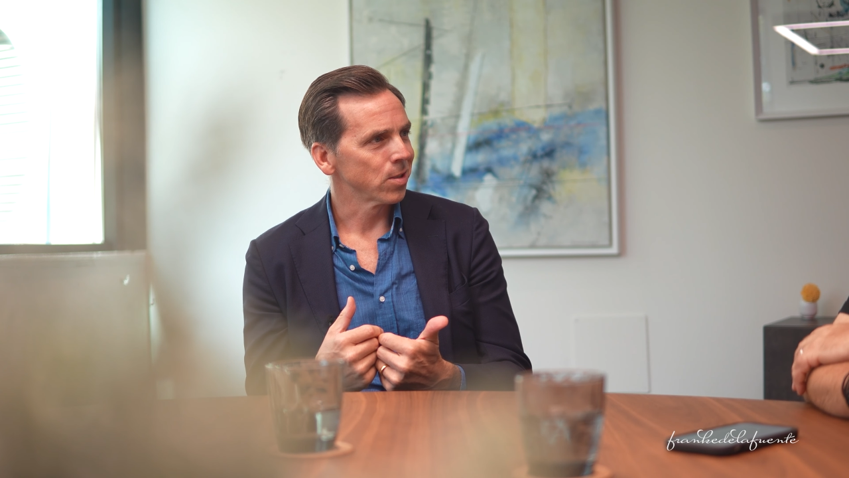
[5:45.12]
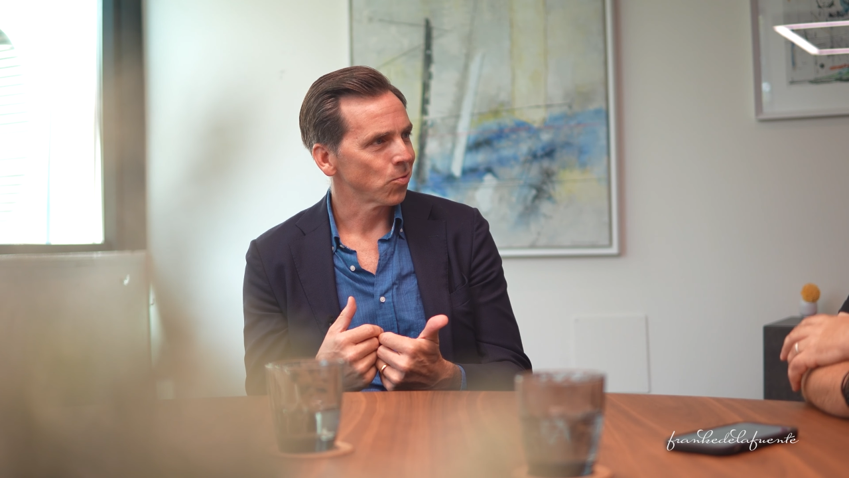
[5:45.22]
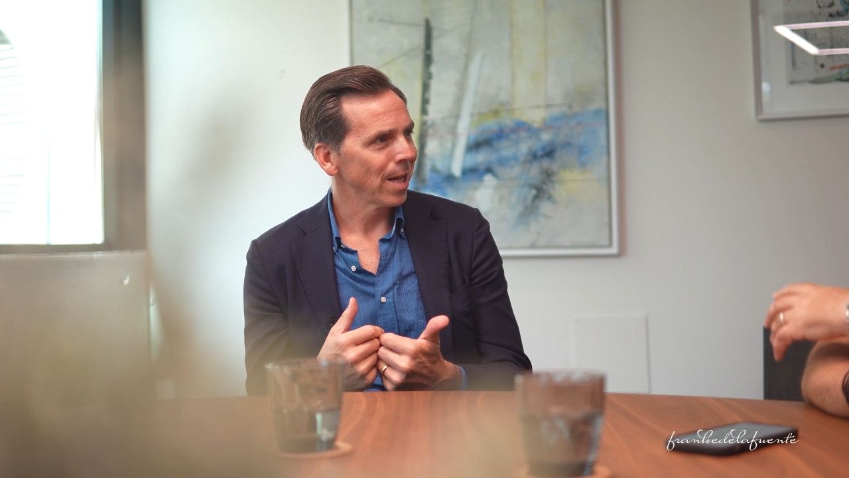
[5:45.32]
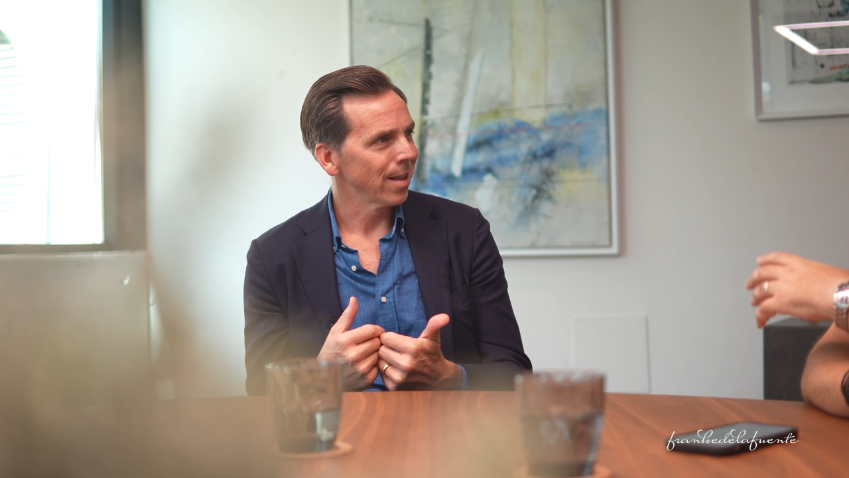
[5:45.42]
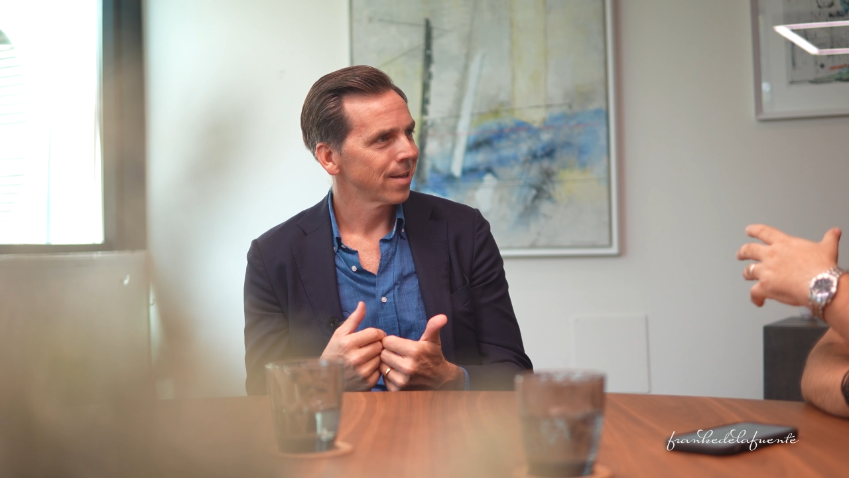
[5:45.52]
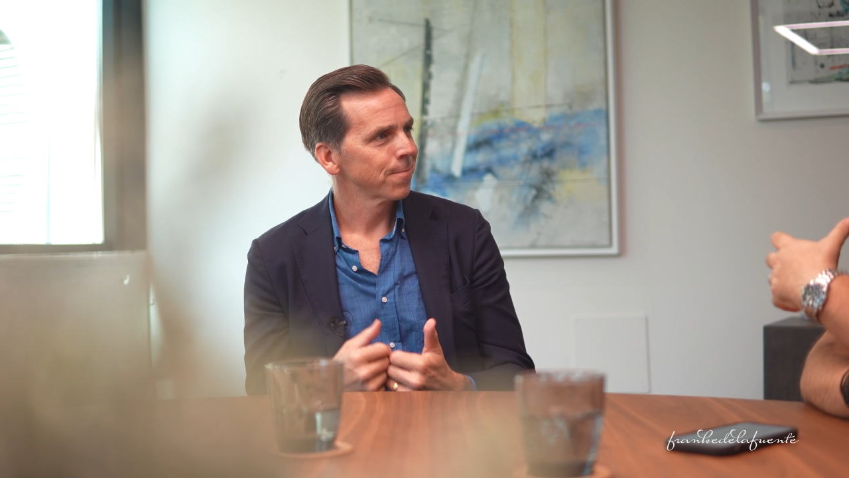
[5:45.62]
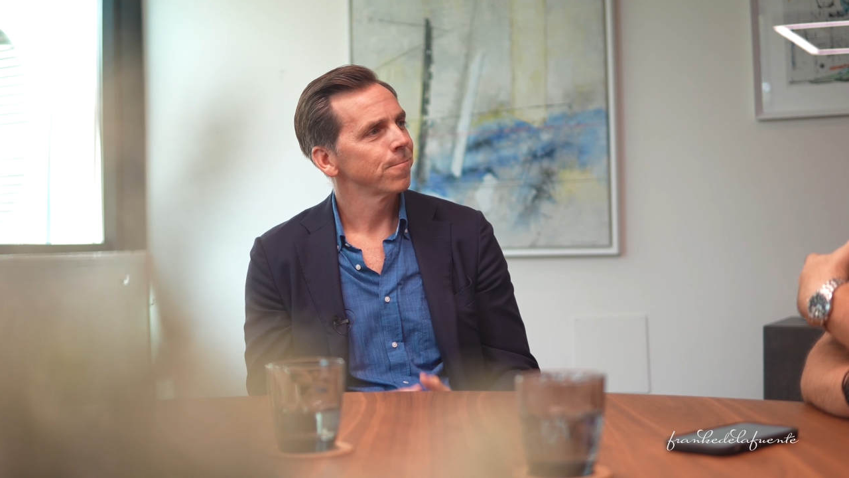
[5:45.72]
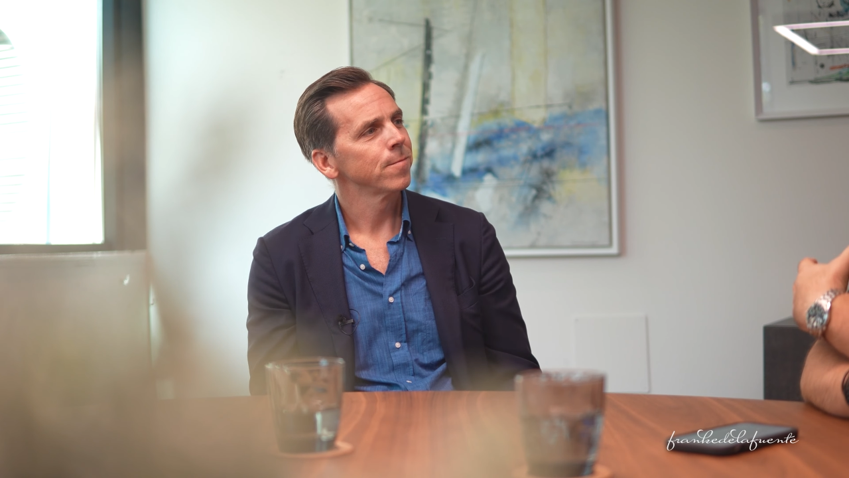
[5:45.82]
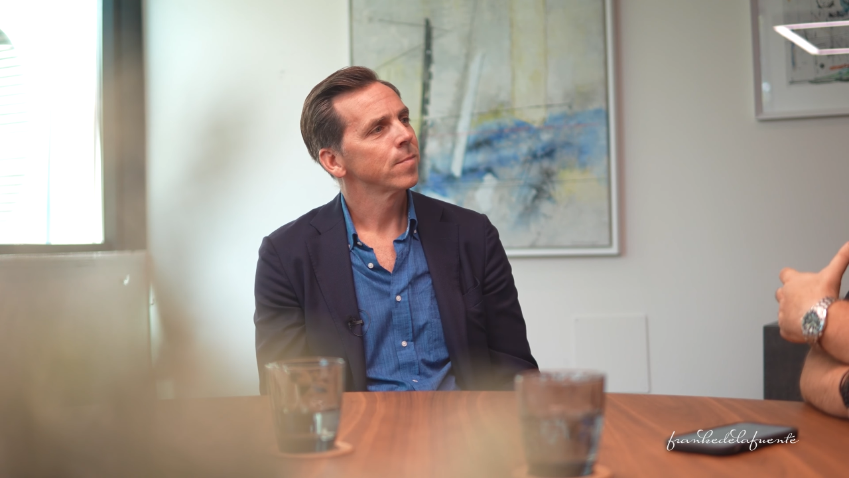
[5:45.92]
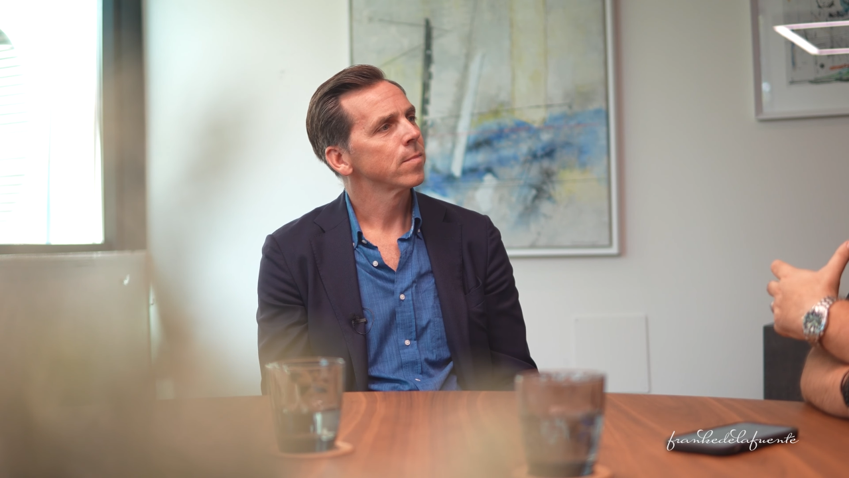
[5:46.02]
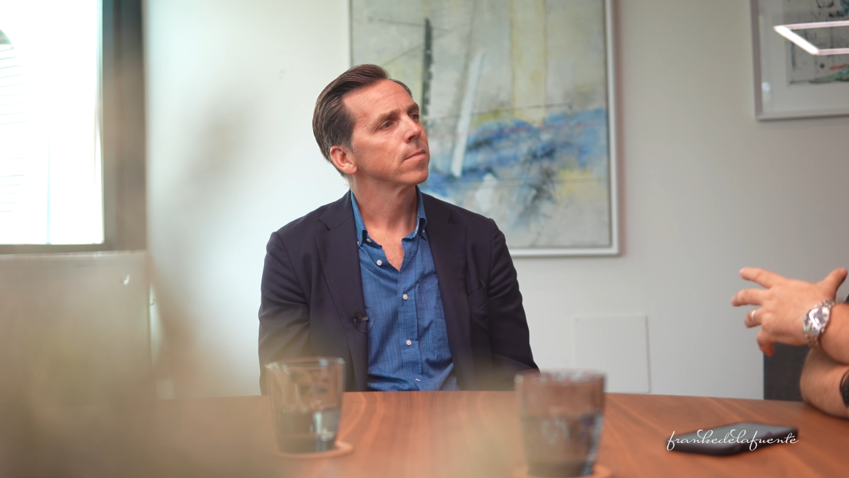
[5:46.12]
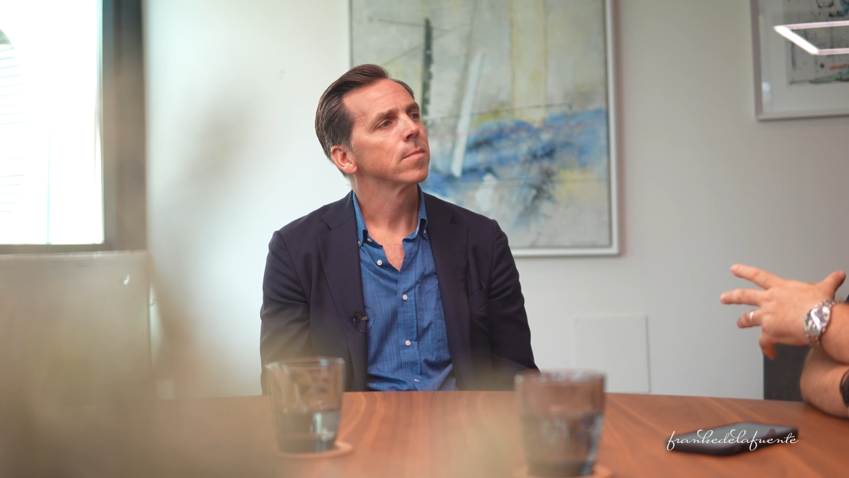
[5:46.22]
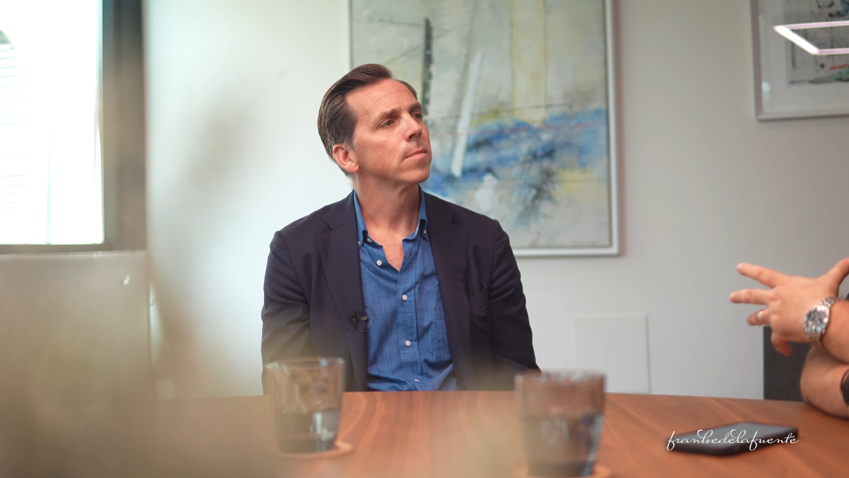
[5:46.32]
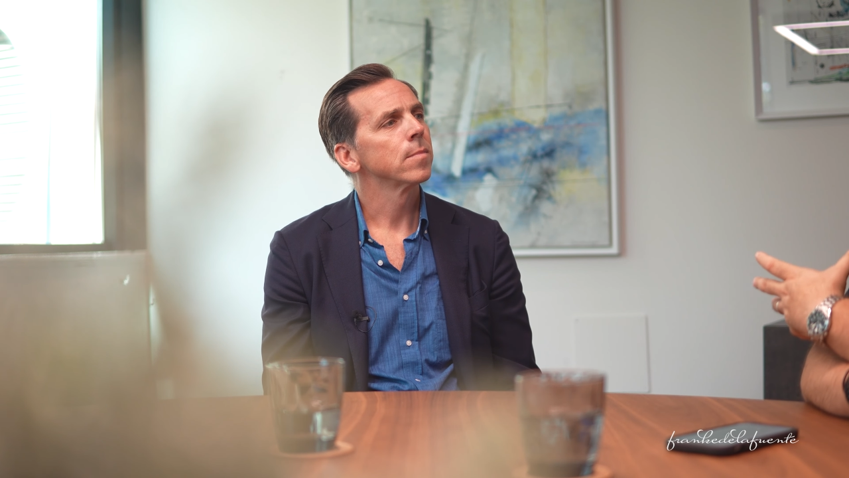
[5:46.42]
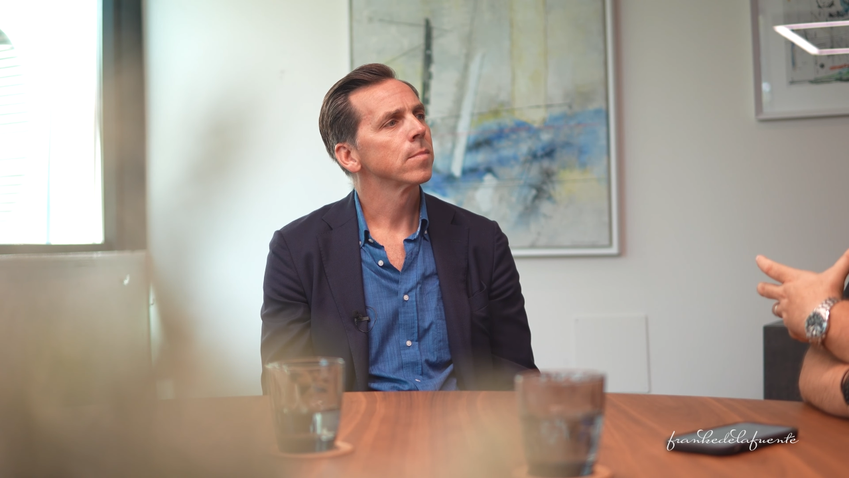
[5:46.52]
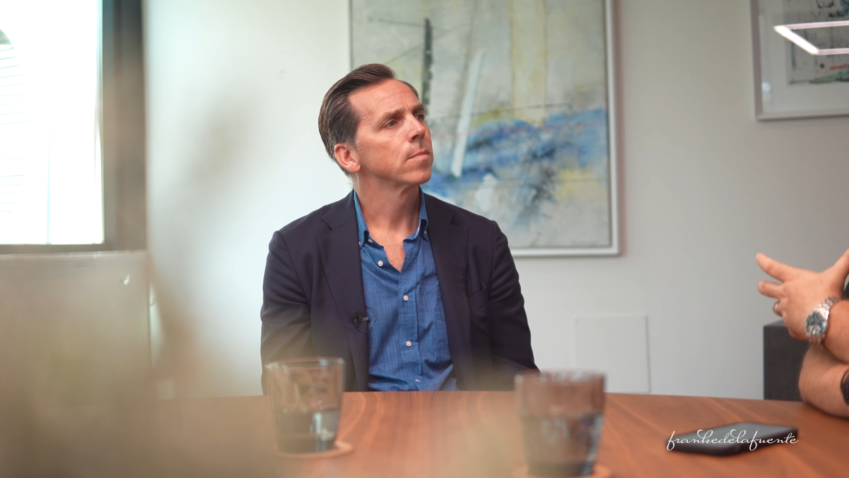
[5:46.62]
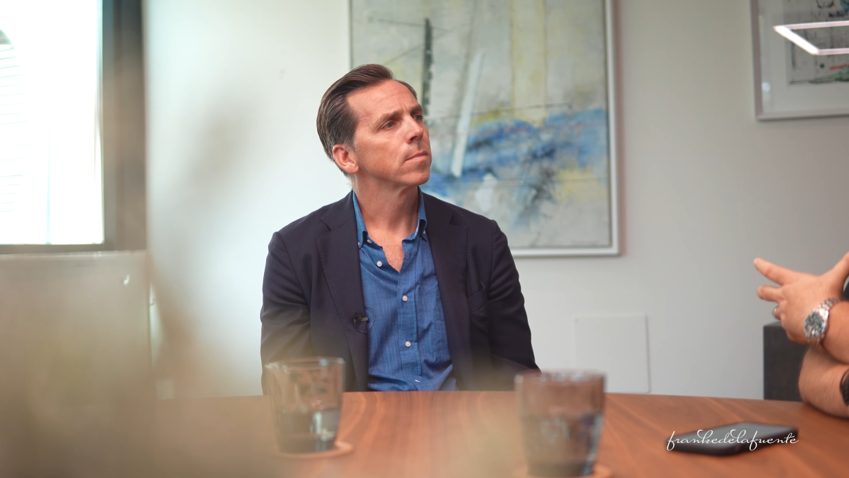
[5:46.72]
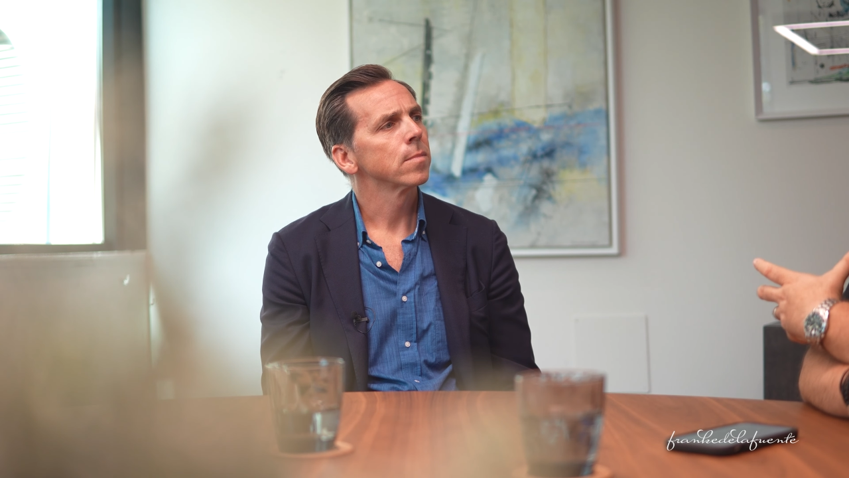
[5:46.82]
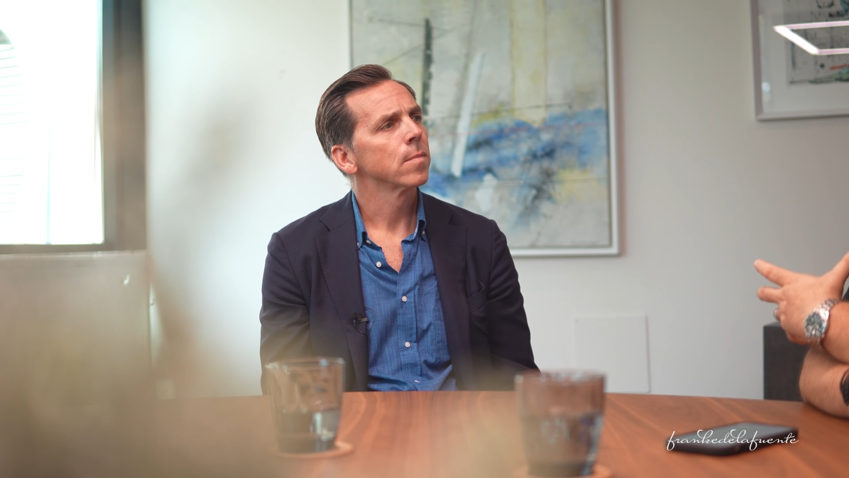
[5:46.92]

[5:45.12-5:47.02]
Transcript: So this is like their peace of mind